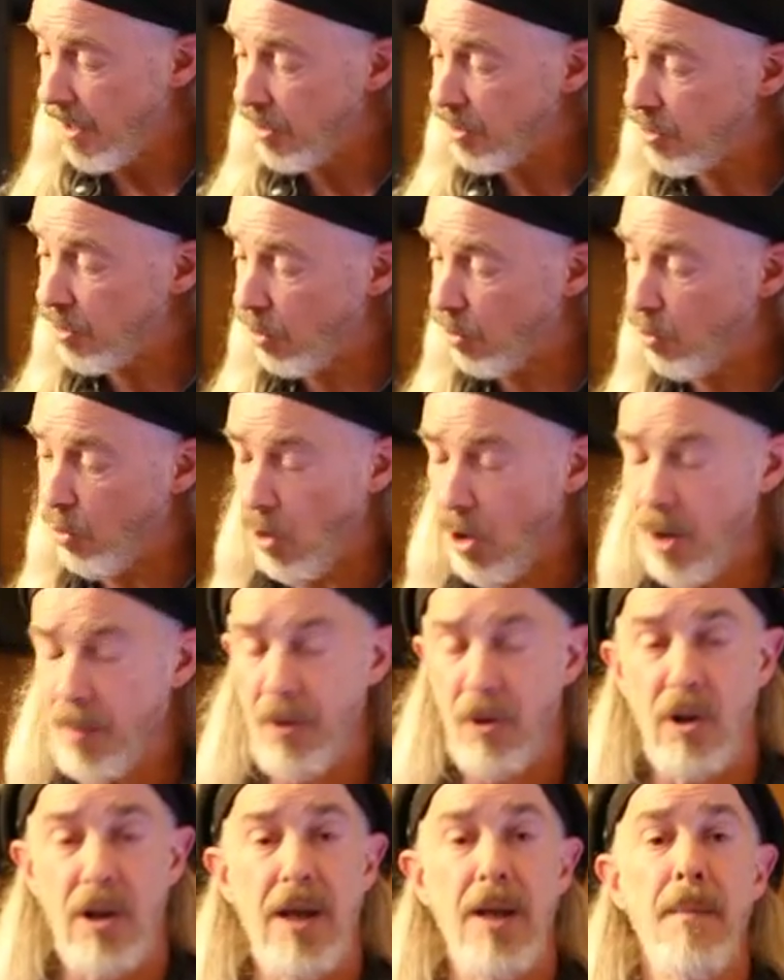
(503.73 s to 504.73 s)
So
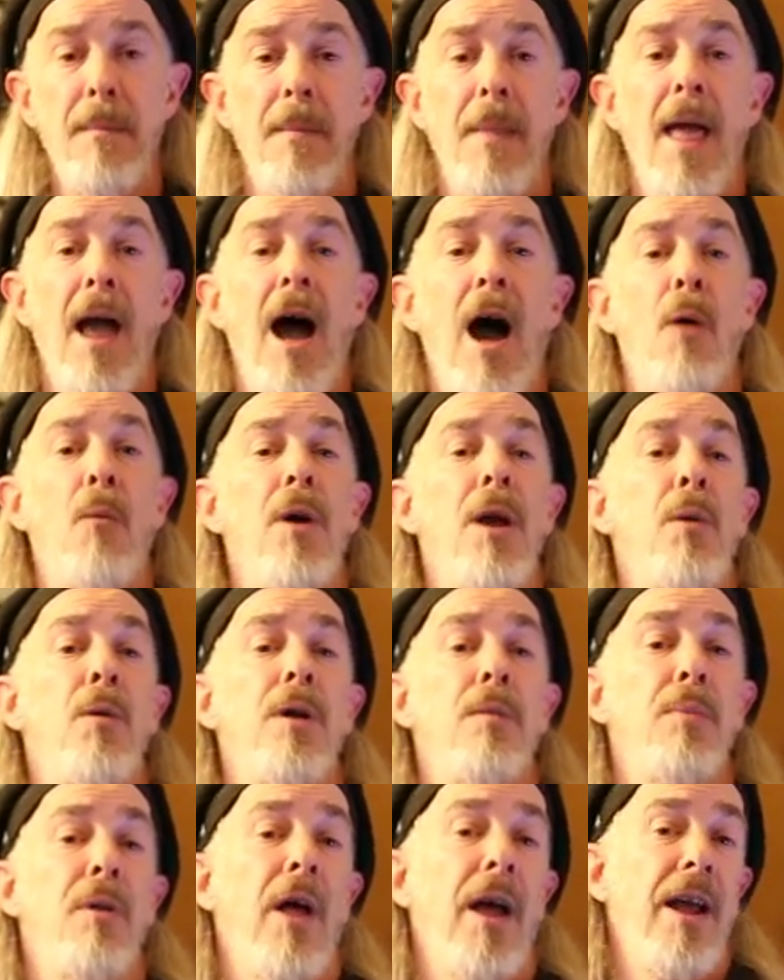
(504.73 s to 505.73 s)
normally, how we
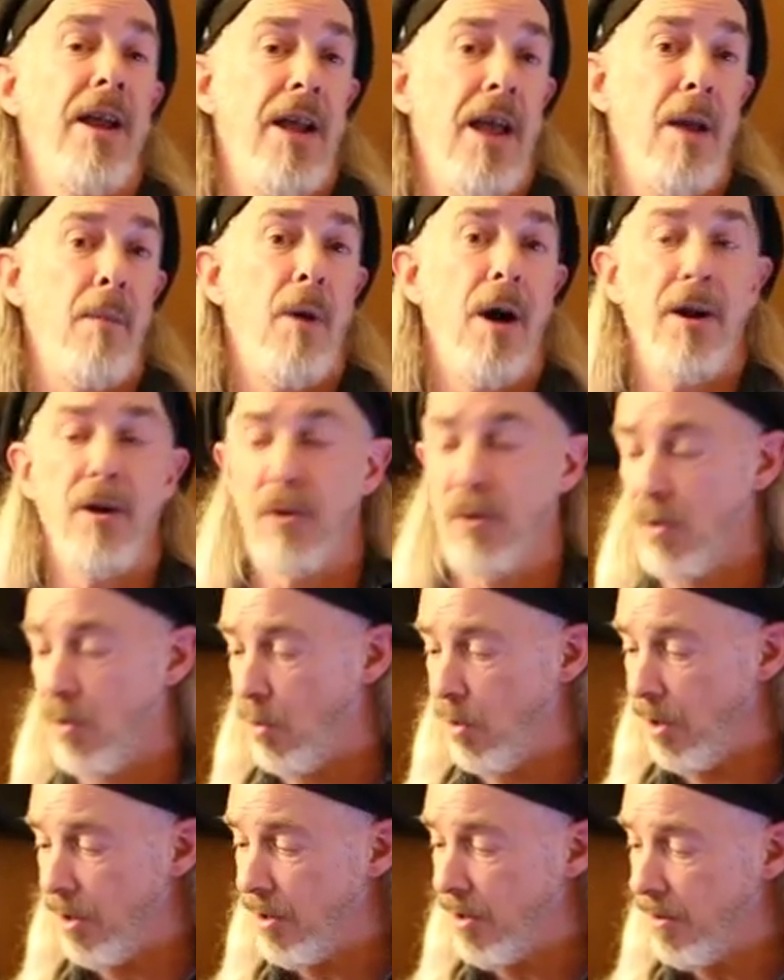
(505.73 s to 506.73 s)
would play an A minor
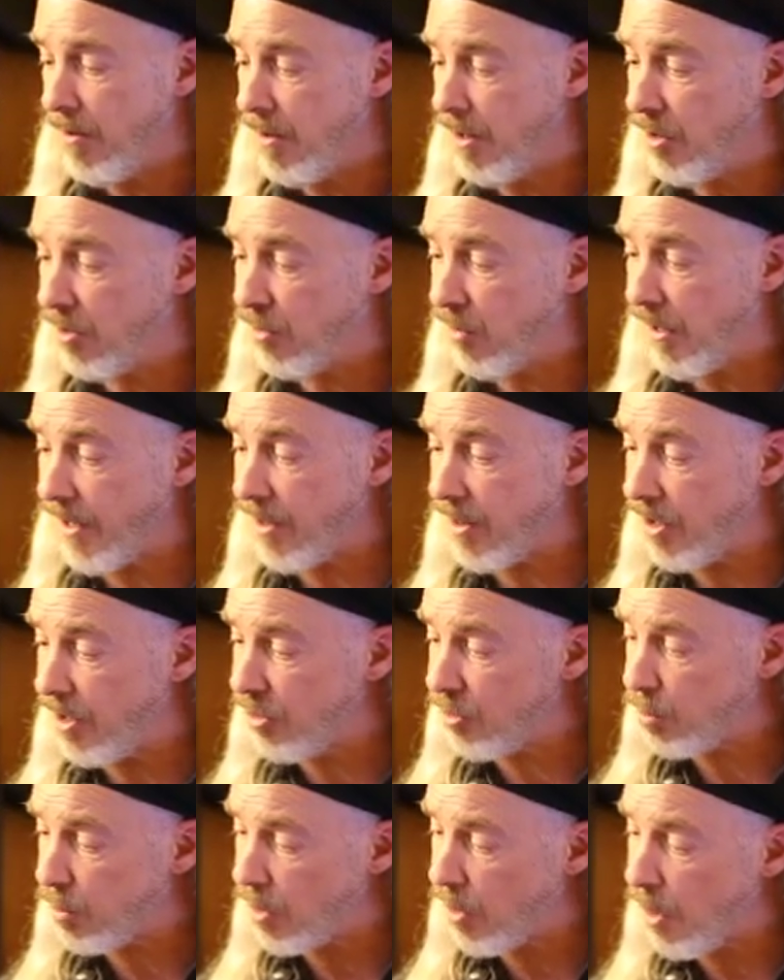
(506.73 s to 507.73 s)
chord is like
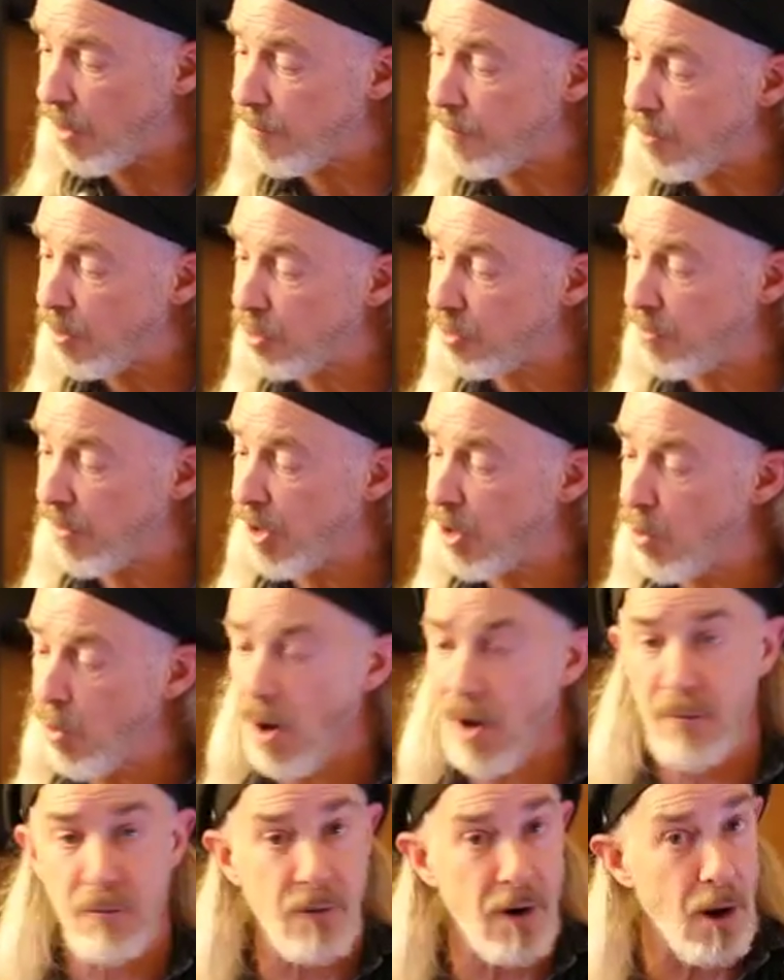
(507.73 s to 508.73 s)
this, with our first finger
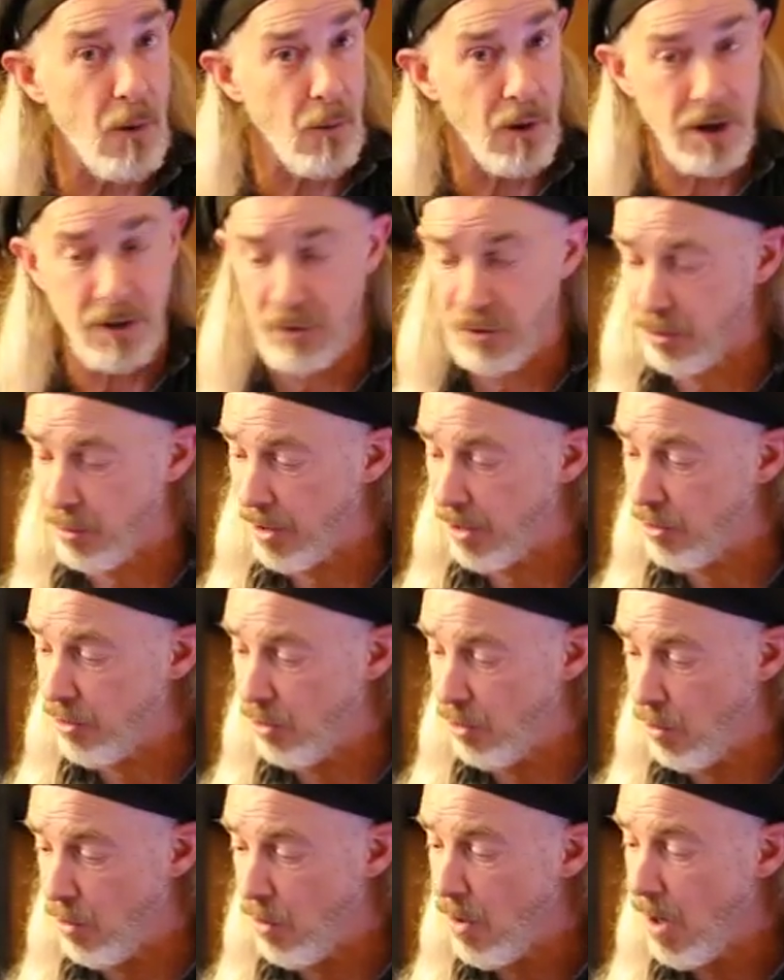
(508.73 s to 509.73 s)
on fret 1 of string
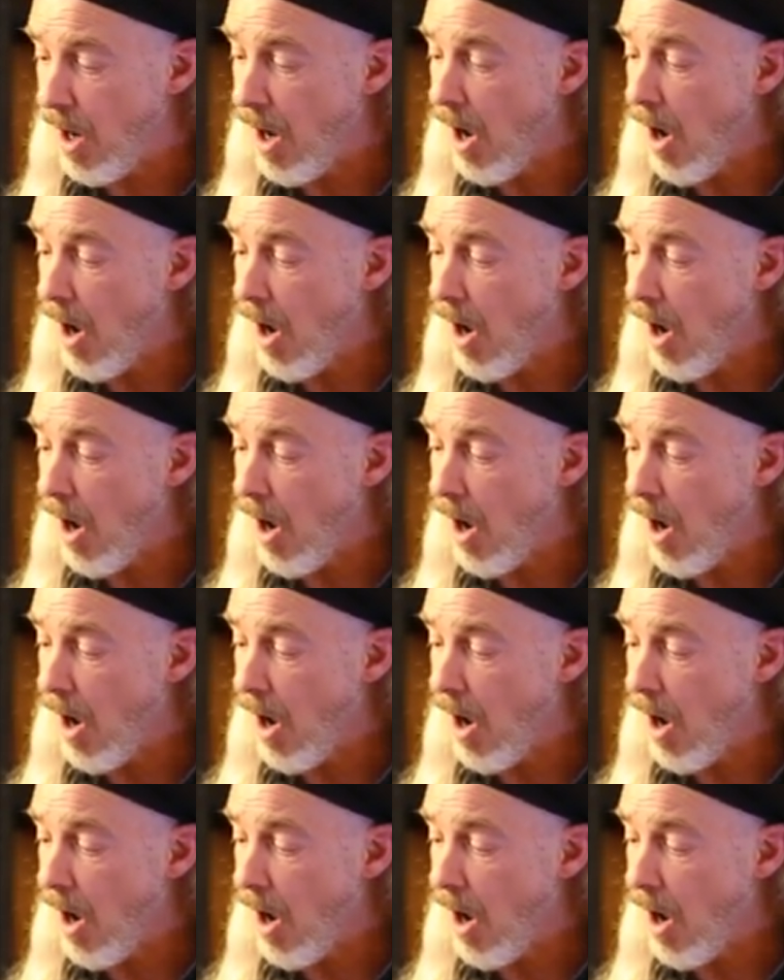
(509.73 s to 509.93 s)
2,